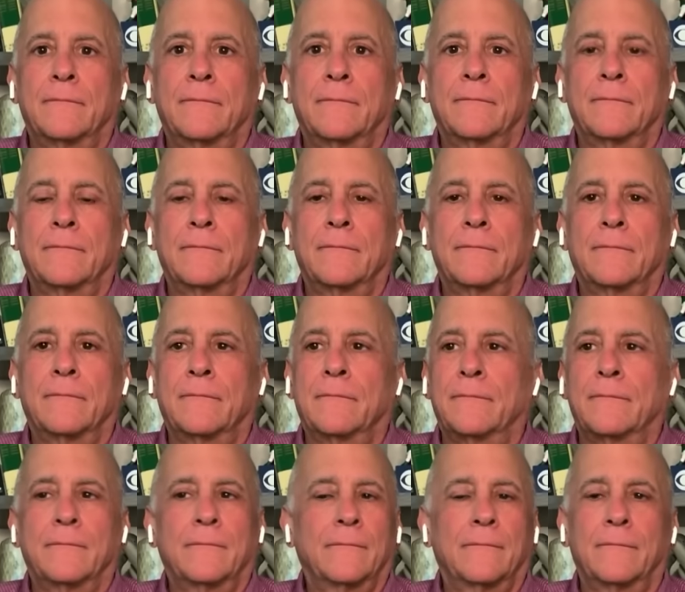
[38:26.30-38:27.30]

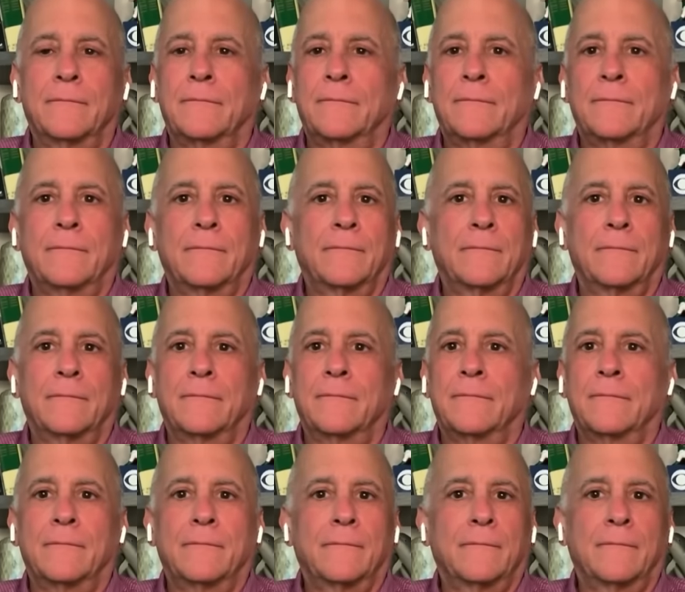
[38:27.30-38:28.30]

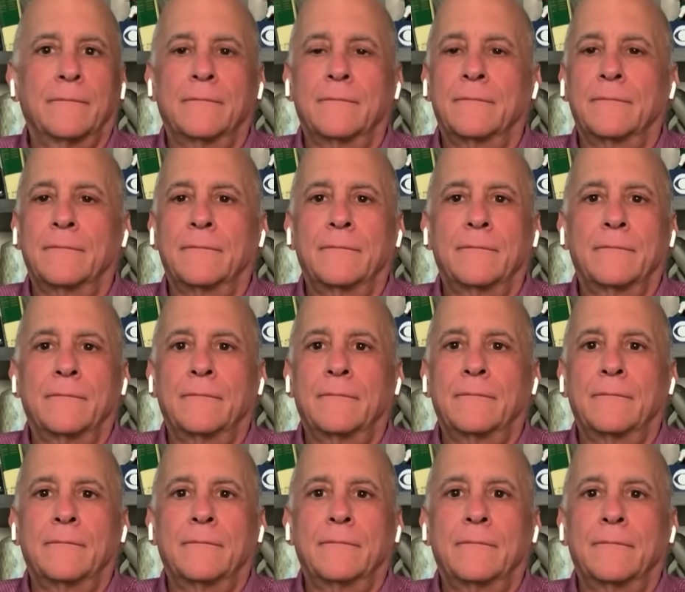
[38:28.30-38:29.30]

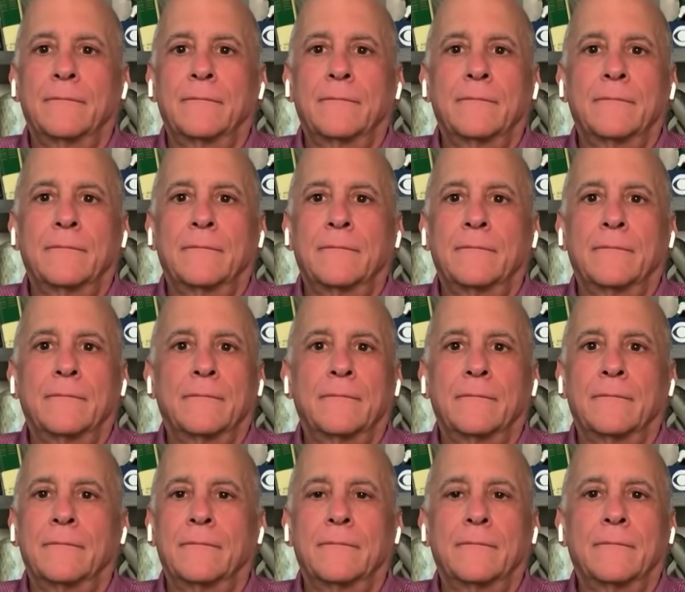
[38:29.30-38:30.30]

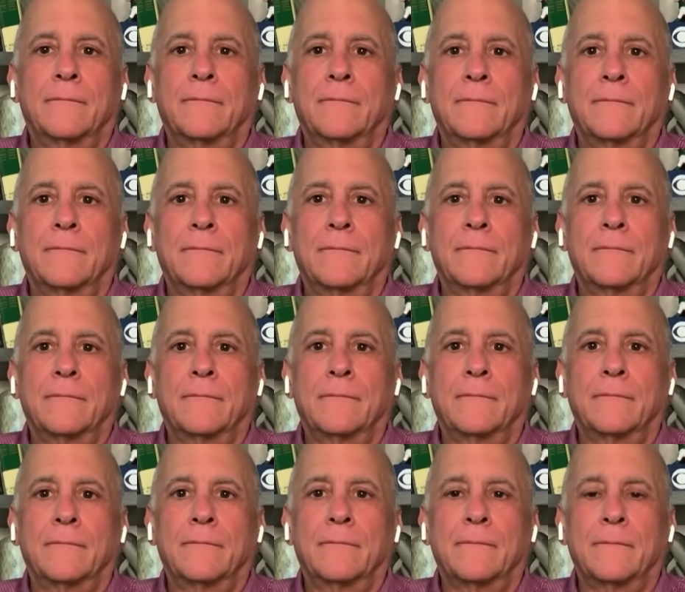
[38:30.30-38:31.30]

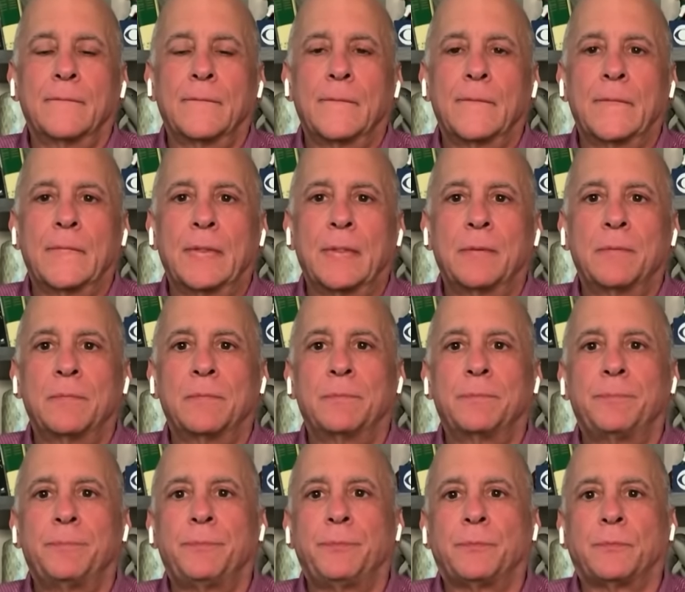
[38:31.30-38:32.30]

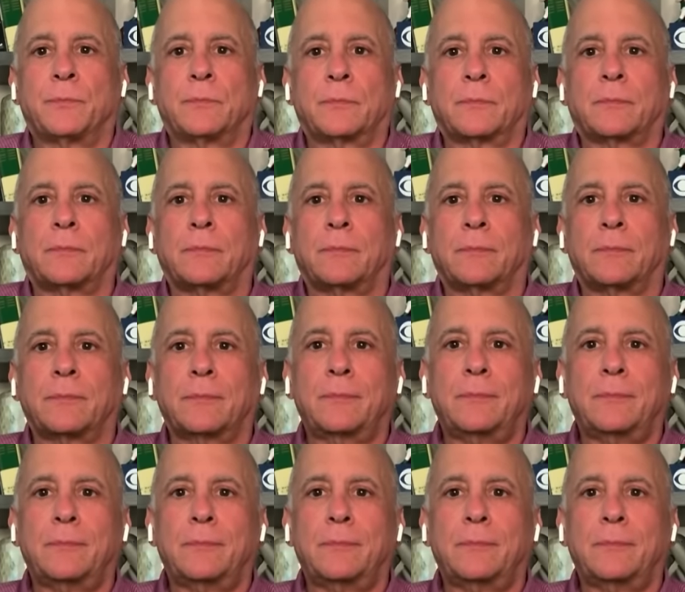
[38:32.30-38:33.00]
The person shown says nothing.